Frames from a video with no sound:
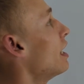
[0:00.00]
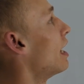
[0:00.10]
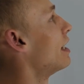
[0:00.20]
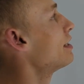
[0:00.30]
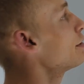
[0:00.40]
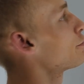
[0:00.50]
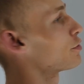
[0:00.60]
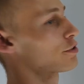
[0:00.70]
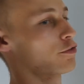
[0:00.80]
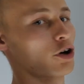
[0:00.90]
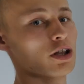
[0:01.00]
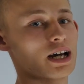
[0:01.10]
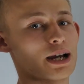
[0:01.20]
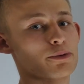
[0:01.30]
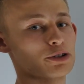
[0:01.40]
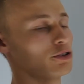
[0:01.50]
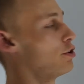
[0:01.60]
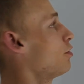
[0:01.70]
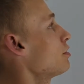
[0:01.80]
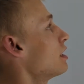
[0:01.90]
And here, first of all, I want to
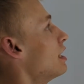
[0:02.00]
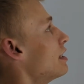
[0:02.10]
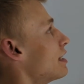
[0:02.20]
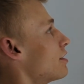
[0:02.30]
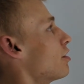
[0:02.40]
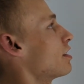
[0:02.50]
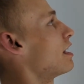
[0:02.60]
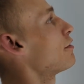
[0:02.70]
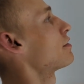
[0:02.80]
note that on the left